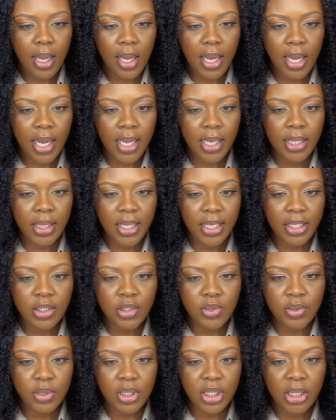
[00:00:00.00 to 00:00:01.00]
I like
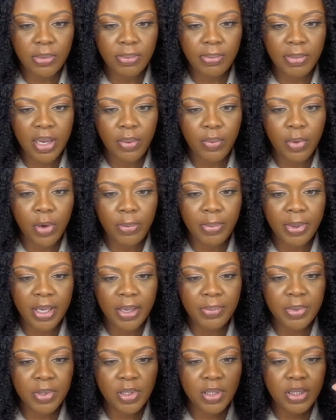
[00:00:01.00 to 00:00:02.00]
to keep my
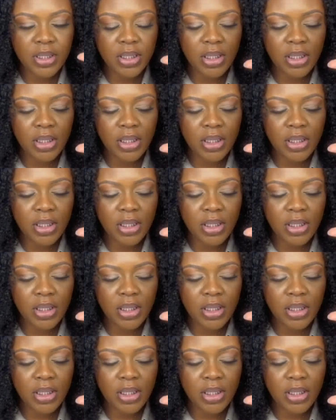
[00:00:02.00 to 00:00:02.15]
wallpapers